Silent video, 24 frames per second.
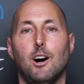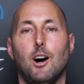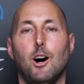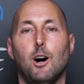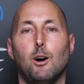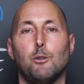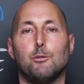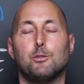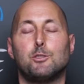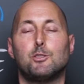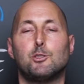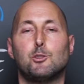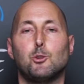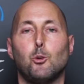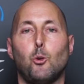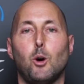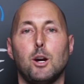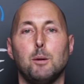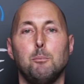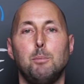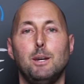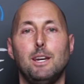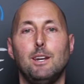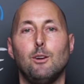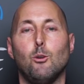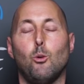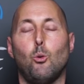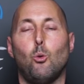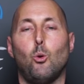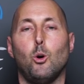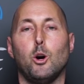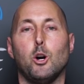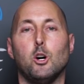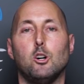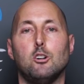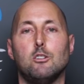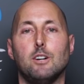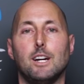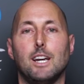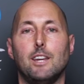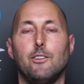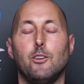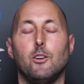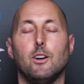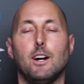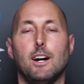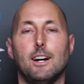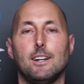of soybean oil
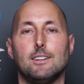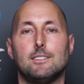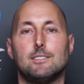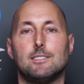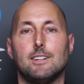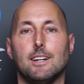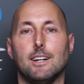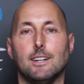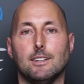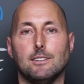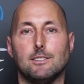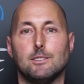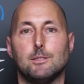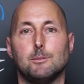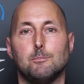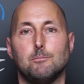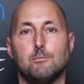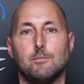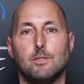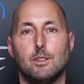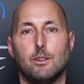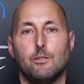in the United States?